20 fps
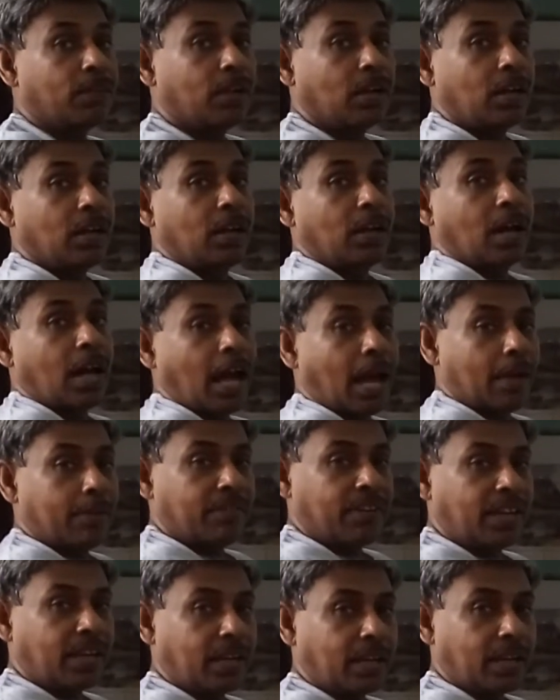These
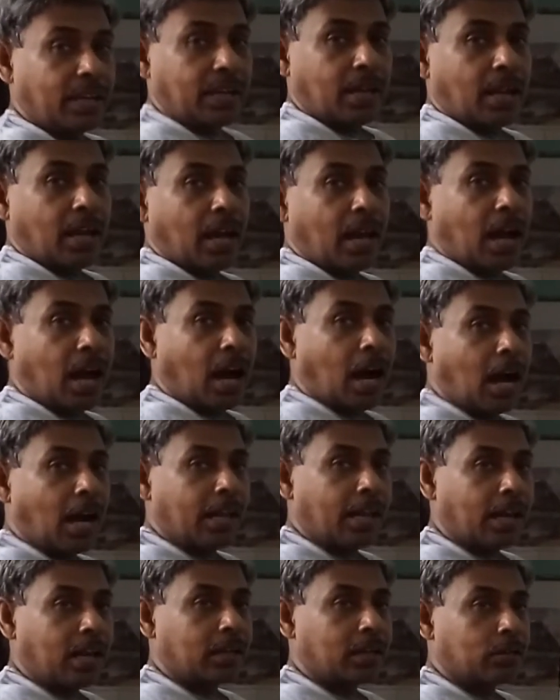organisms
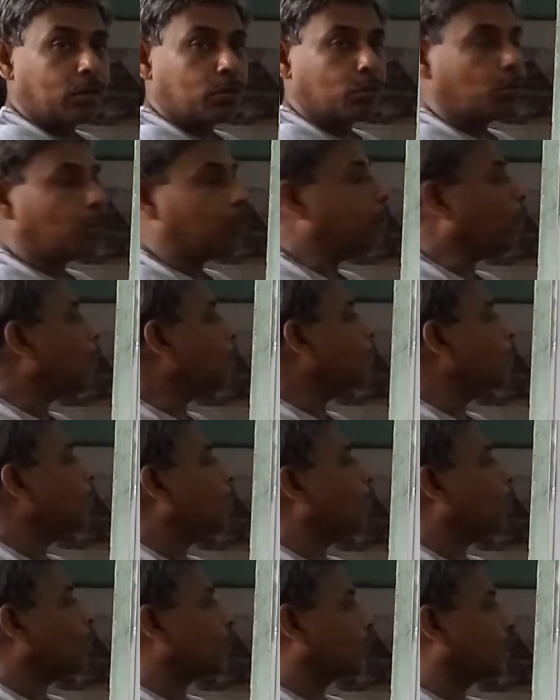are
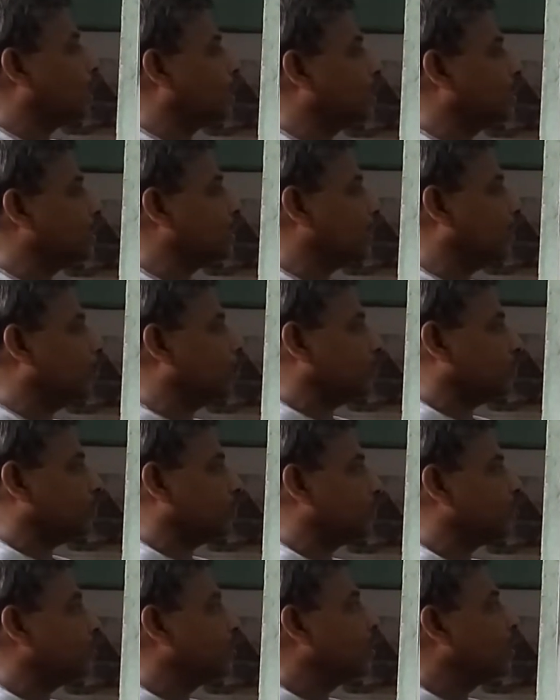resistant to
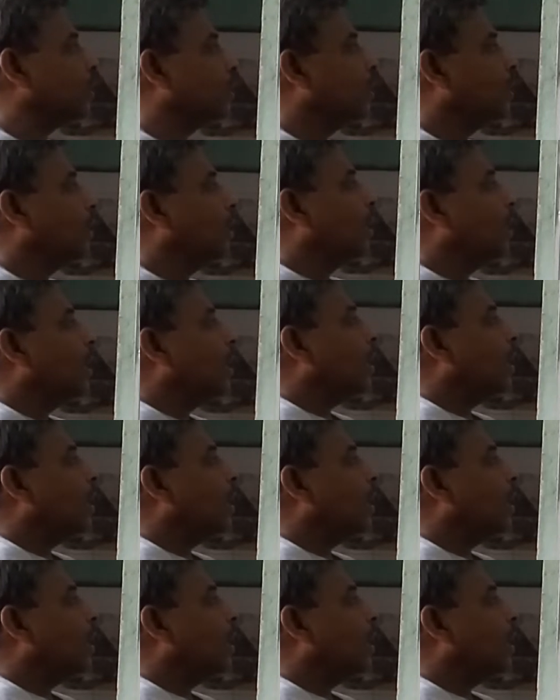diseases